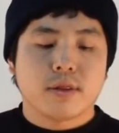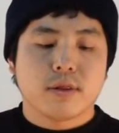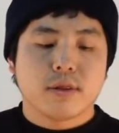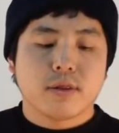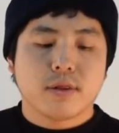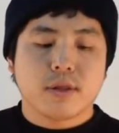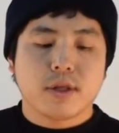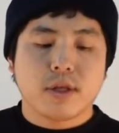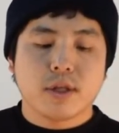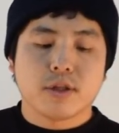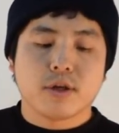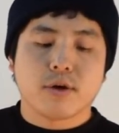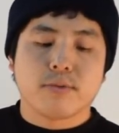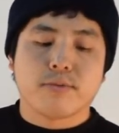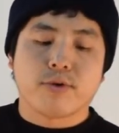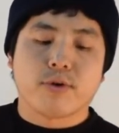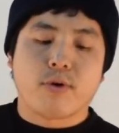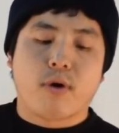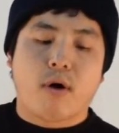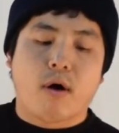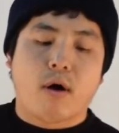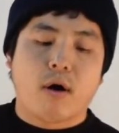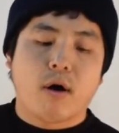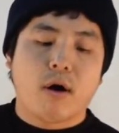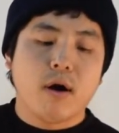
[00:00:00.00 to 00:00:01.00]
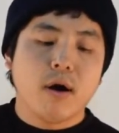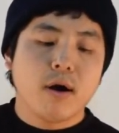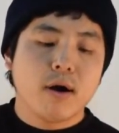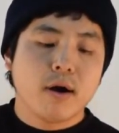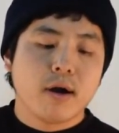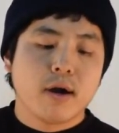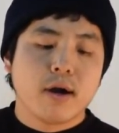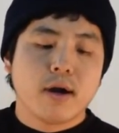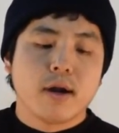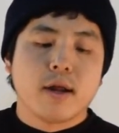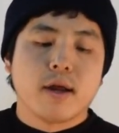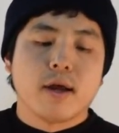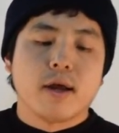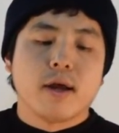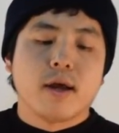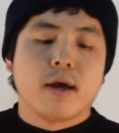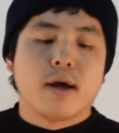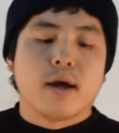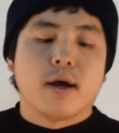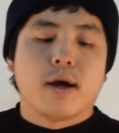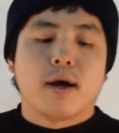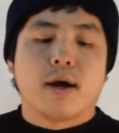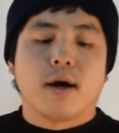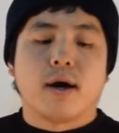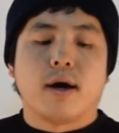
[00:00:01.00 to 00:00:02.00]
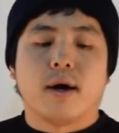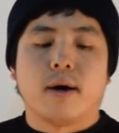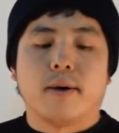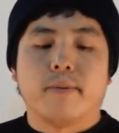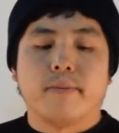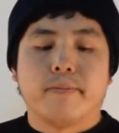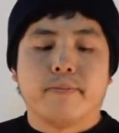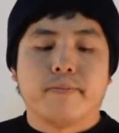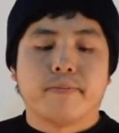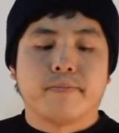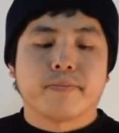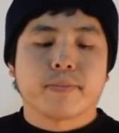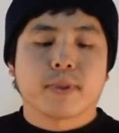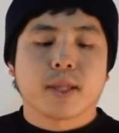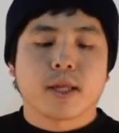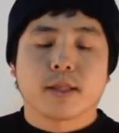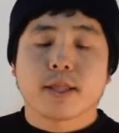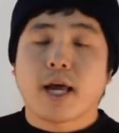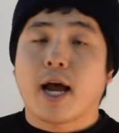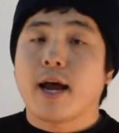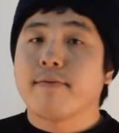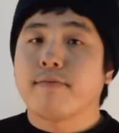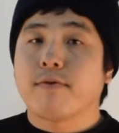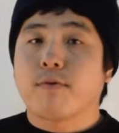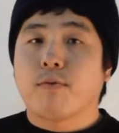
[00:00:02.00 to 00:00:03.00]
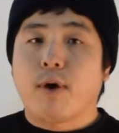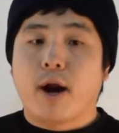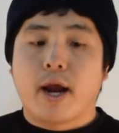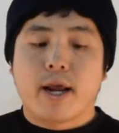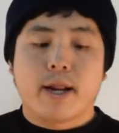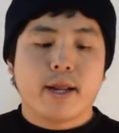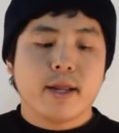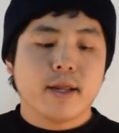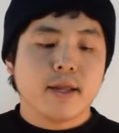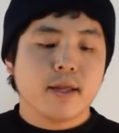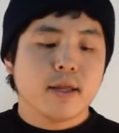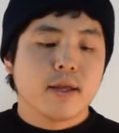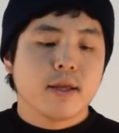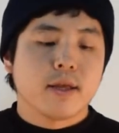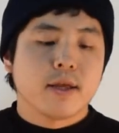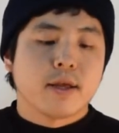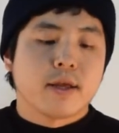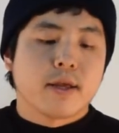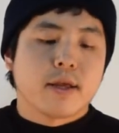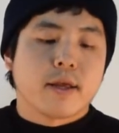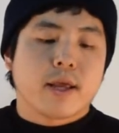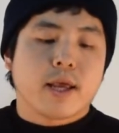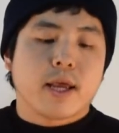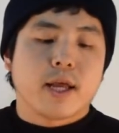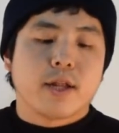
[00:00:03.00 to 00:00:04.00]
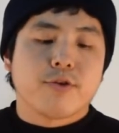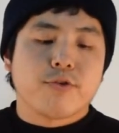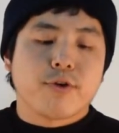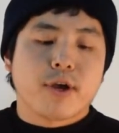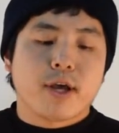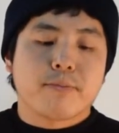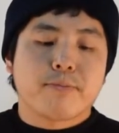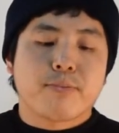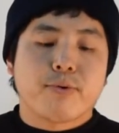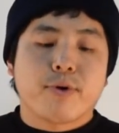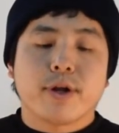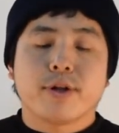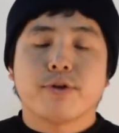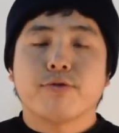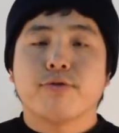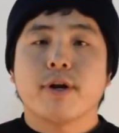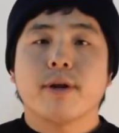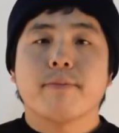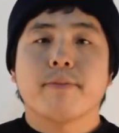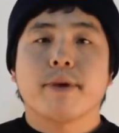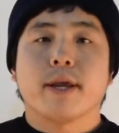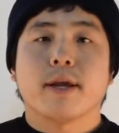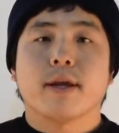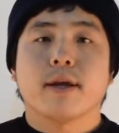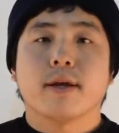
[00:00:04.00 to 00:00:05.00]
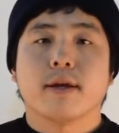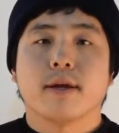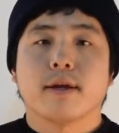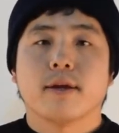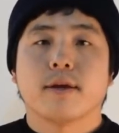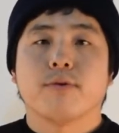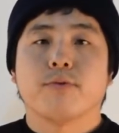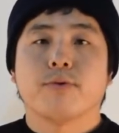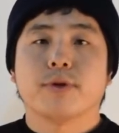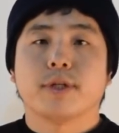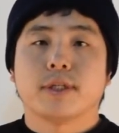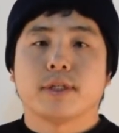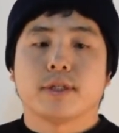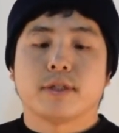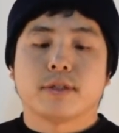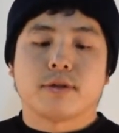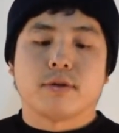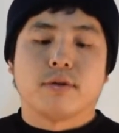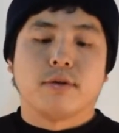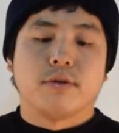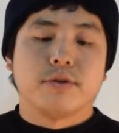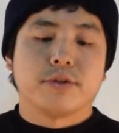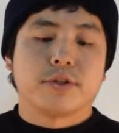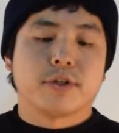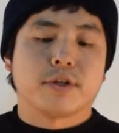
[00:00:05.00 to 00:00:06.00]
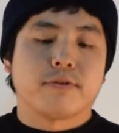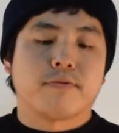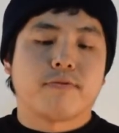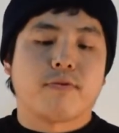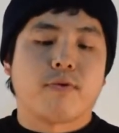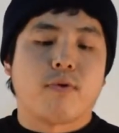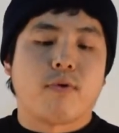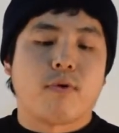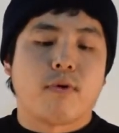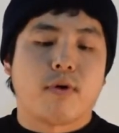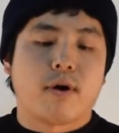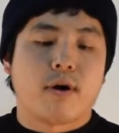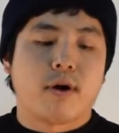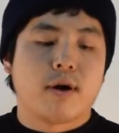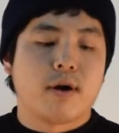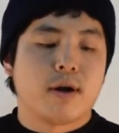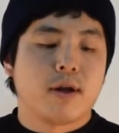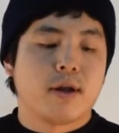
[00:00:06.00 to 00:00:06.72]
TWR, time for writing. And you have pre-trimming, which is a solution for